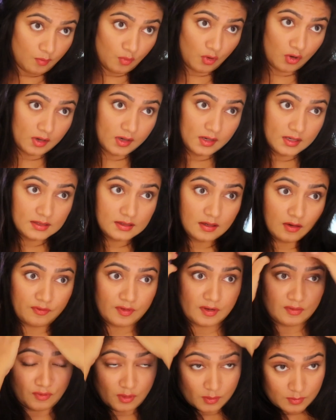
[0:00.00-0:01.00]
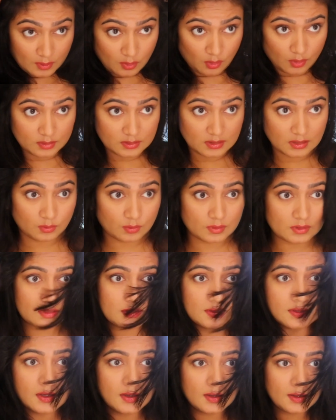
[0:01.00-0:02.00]
I'm already suffering from the
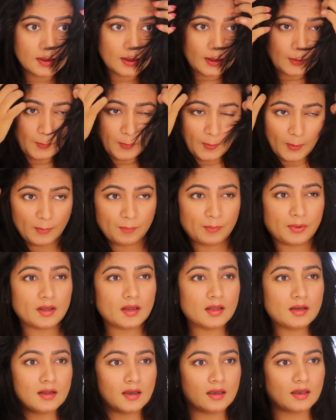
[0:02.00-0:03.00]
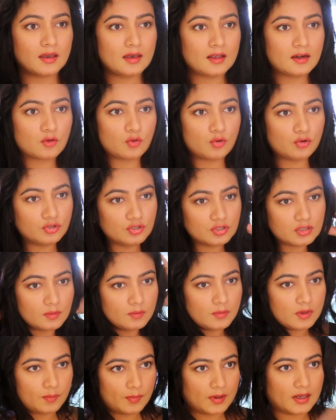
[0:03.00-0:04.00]
consequences. Ippudipude na hair
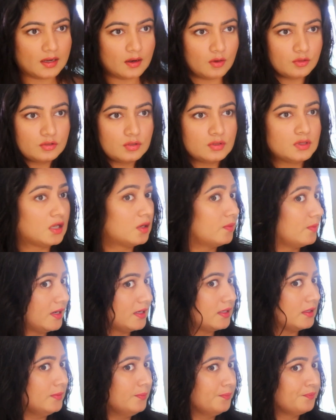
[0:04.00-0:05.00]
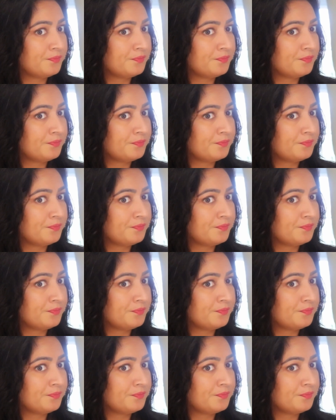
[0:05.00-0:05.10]
koncham repair avutund anamata.